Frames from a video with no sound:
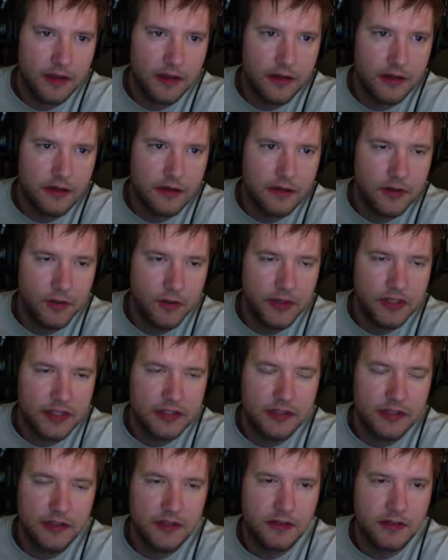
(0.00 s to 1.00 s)
So what this
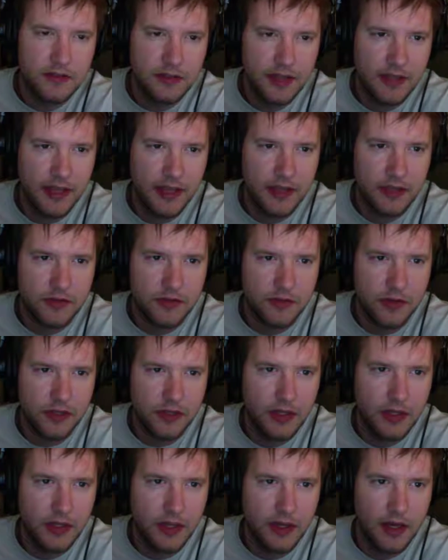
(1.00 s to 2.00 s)
is saying is
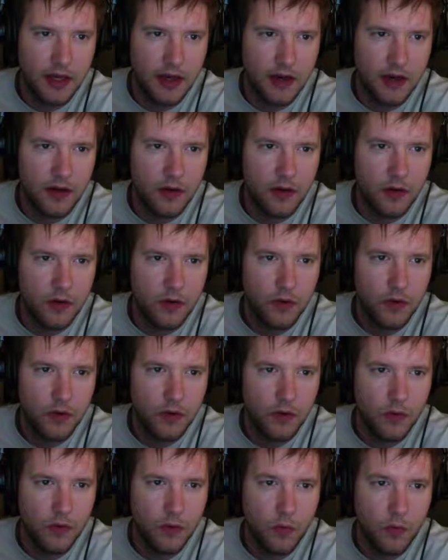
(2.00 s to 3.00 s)
really,
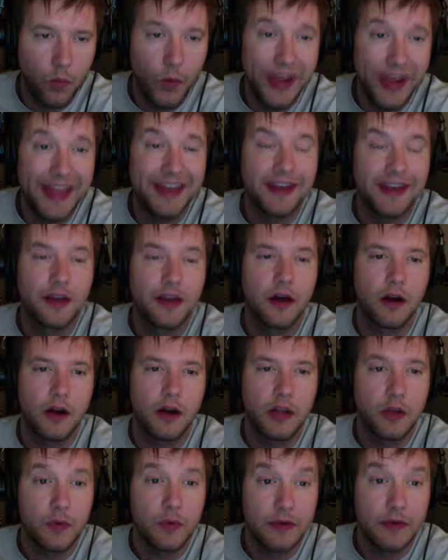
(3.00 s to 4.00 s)
when are
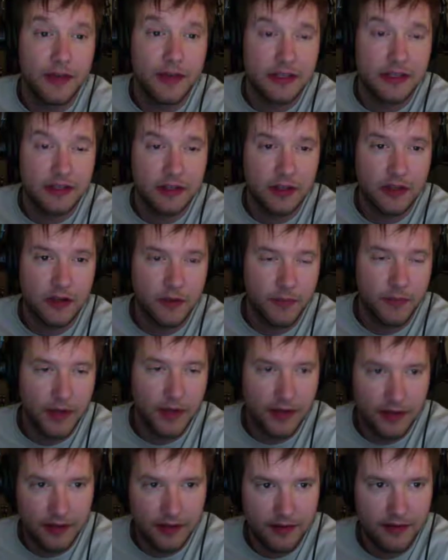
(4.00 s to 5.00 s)
you investing your
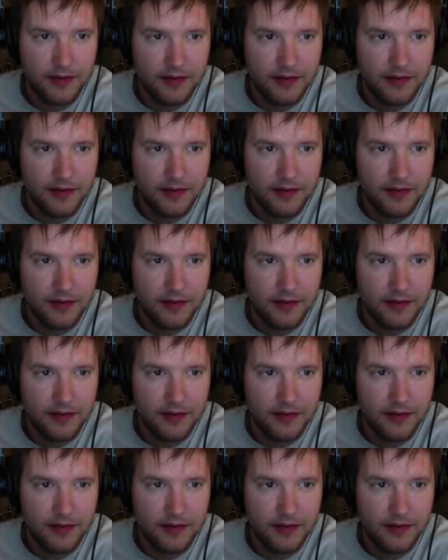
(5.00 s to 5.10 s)
money?